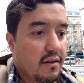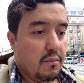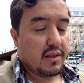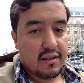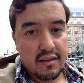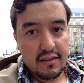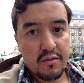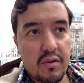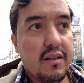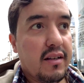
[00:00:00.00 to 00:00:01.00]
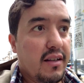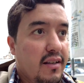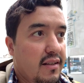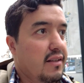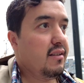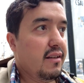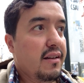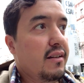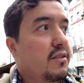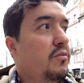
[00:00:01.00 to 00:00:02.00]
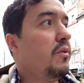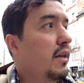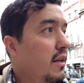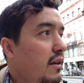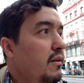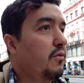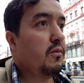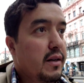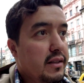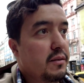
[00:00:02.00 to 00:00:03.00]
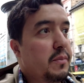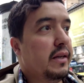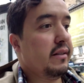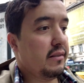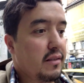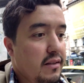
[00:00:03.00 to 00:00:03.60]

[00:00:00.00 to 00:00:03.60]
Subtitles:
But this one is really from another planet.